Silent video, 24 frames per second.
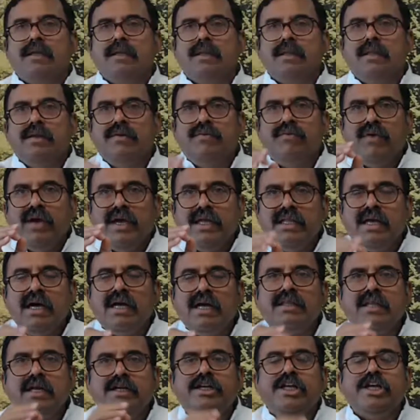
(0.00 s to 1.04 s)
the
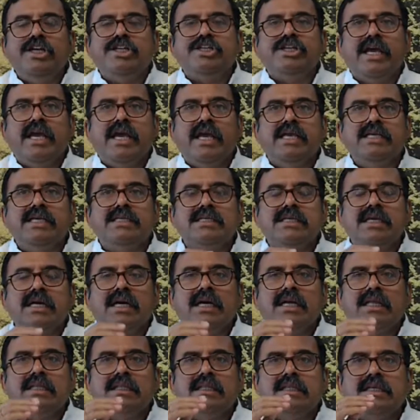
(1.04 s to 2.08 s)
Vedanta teaching is
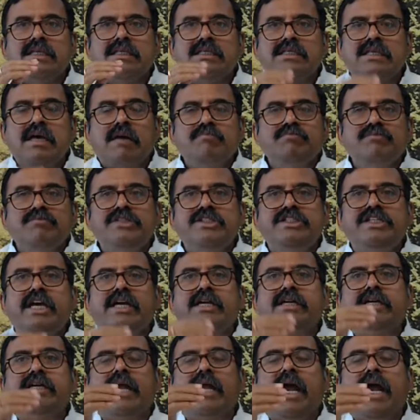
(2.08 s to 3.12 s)
the
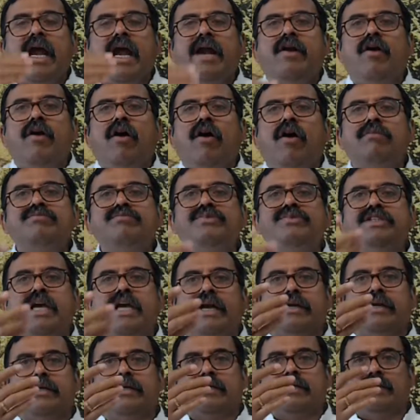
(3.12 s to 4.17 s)
subject and
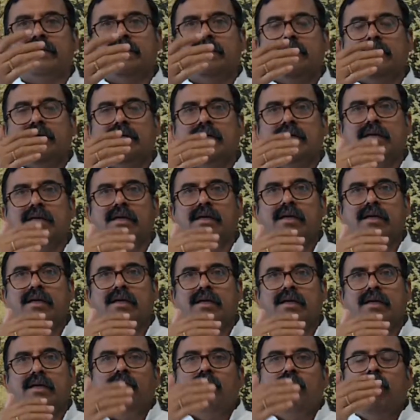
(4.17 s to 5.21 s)
object
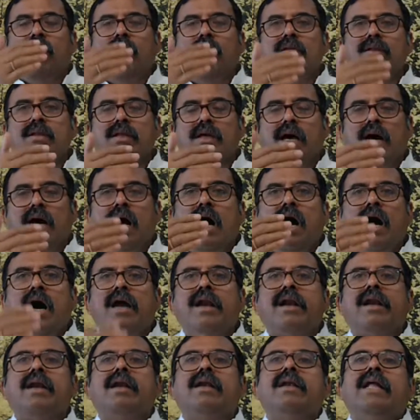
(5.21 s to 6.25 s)
both
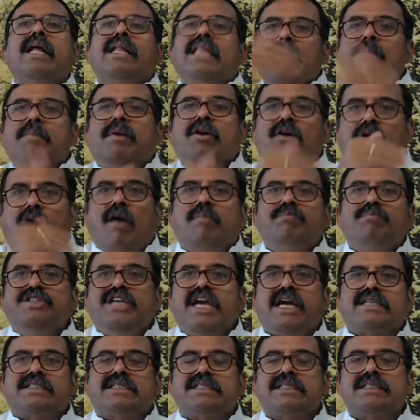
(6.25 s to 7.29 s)
are nothing but
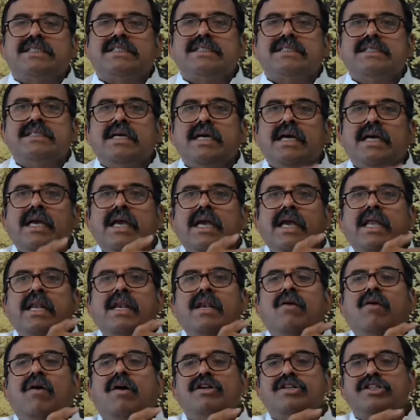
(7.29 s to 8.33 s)
objects
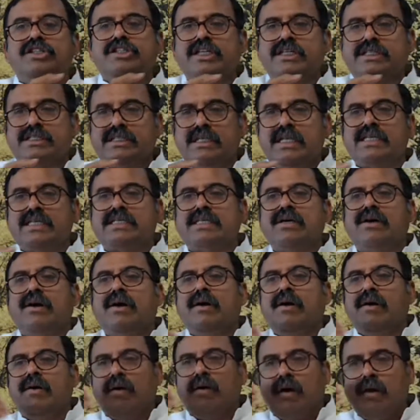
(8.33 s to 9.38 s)
in consciousness
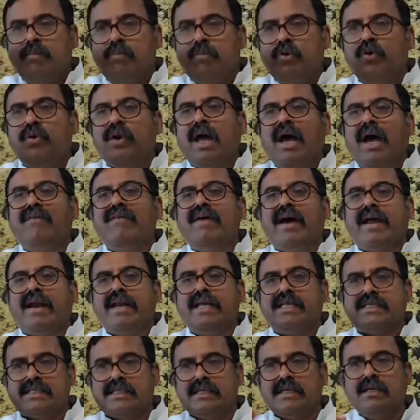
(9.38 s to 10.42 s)
or pure
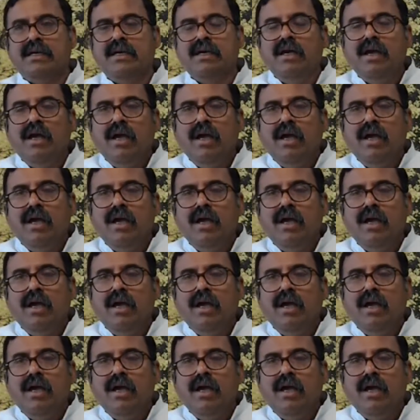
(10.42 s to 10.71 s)
awareness.